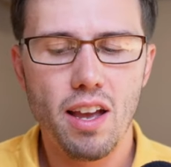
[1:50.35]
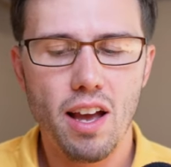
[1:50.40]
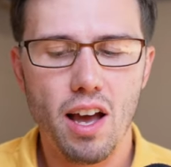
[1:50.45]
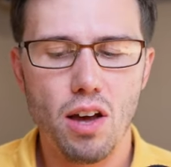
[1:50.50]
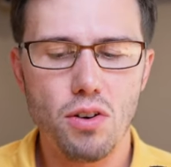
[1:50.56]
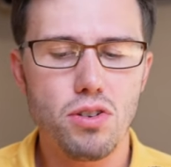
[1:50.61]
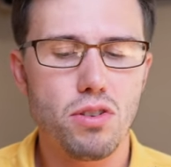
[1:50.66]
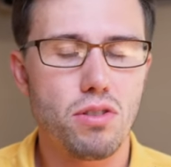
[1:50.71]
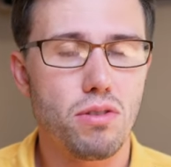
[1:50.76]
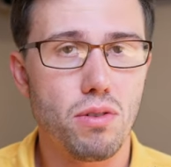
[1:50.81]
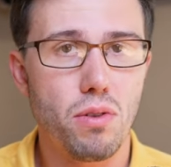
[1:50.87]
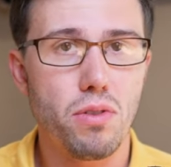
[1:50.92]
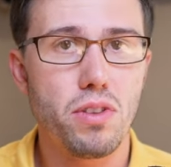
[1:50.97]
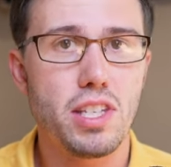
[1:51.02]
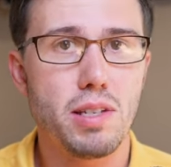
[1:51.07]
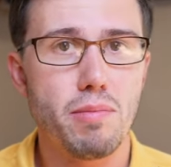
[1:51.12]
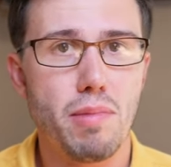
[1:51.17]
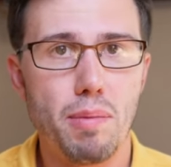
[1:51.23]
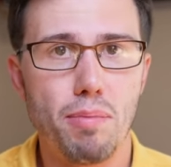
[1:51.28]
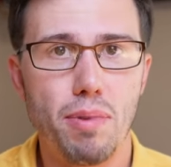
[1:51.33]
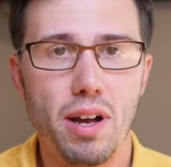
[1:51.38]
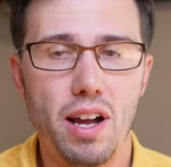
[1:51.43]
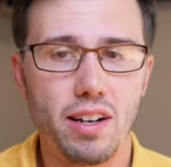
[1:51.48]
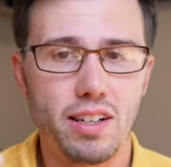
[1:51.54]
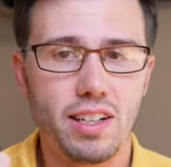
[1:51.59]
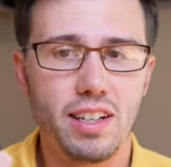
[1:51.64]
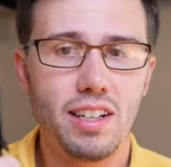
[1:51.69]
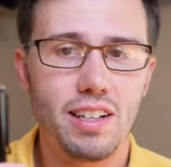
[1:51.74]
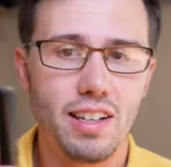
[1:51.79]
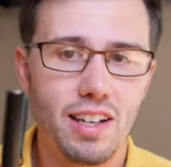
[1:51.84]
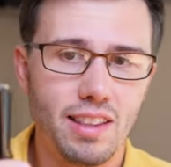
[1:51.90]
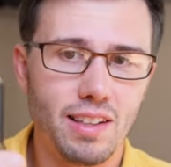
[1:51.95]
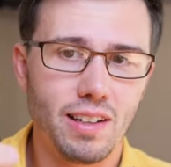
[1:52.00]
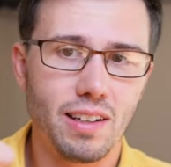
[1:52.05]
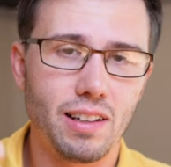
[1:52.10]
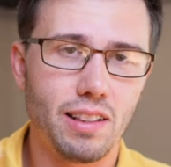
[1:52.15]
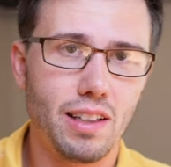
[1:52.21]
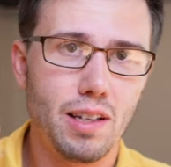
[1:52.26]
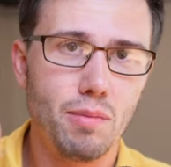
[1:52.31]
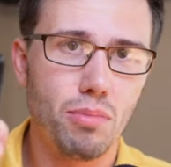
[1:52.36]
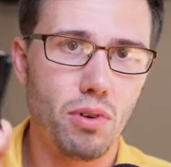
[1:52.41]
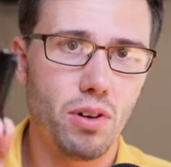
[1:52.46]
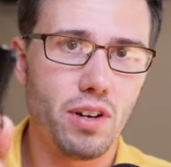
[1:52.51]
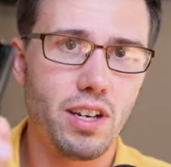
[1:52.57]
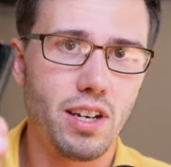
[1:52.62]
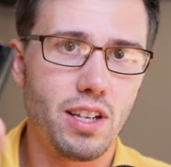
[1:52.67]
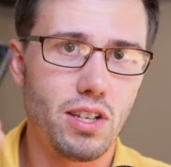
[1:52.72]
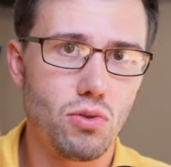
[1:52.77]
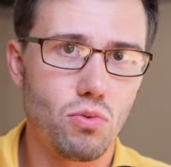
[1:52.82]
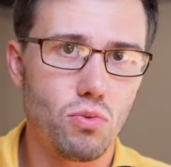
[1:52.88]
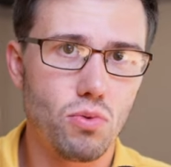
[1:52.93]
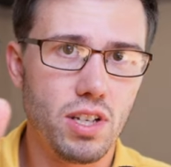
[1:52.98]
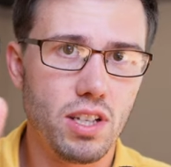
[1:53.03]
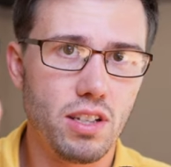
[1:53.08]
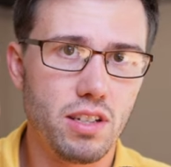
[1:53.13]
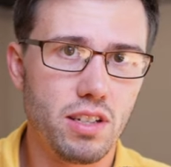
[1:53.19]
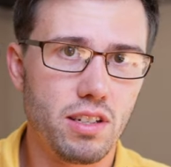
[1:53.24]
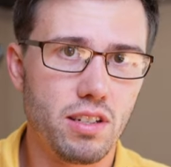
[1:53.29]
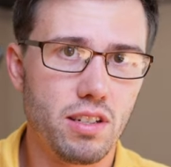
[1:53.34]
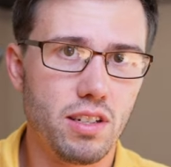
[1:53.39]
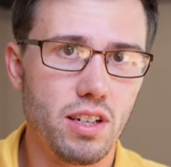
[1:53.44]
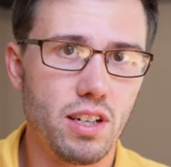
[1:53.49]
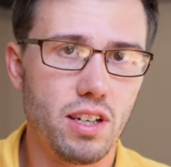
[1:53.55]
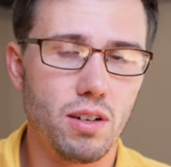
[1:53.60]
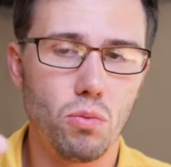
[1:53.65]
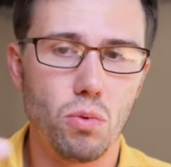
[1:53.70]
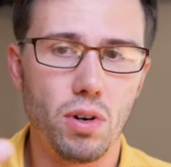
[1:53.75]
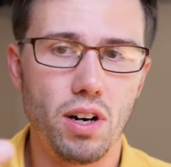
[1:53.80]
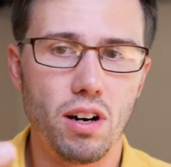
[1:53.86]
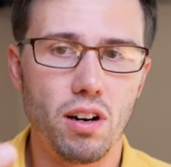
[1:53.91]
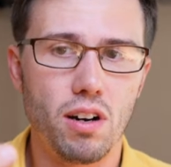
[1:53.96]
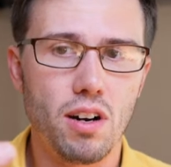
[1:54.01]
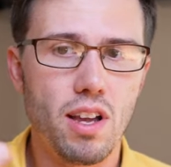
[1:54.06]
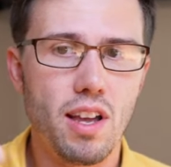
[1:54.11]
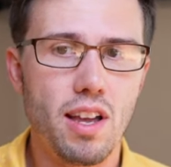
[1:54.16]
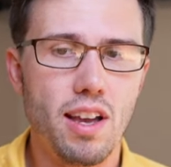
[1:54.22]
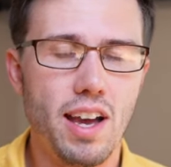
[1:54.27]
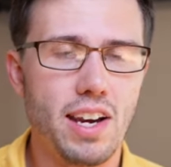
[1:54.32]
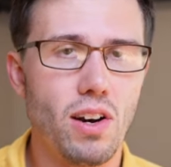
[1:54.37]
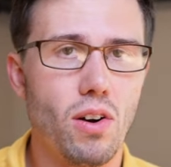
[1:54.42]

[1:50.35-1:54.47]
I'll just throw this in my pocket and the clip on it is really good where I